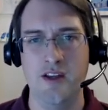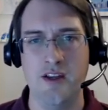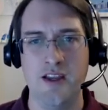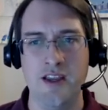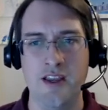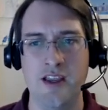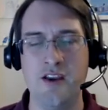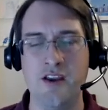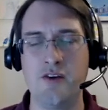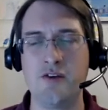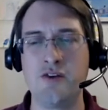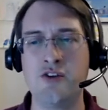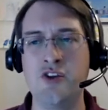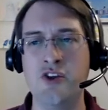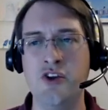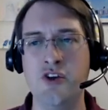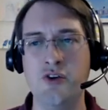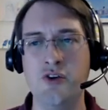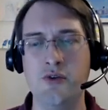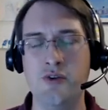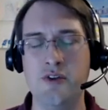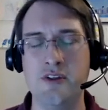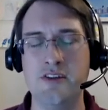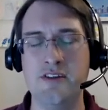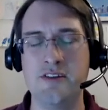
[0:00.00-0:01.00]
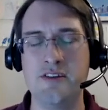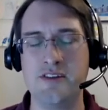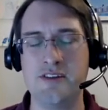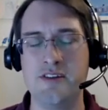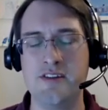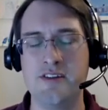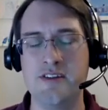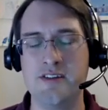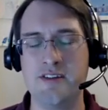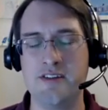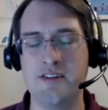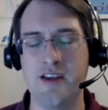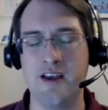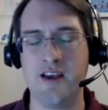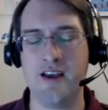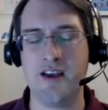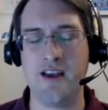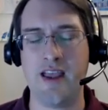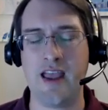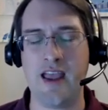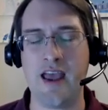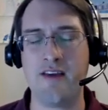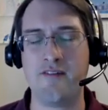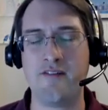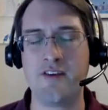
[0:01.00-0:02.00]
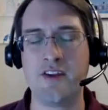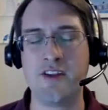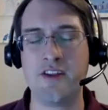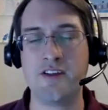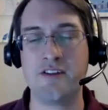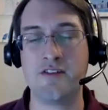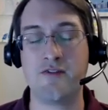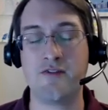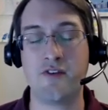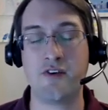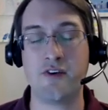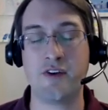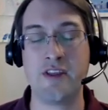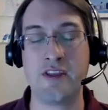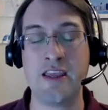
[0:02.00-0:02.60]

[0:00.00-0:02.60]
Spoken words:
Here, too, these advocates for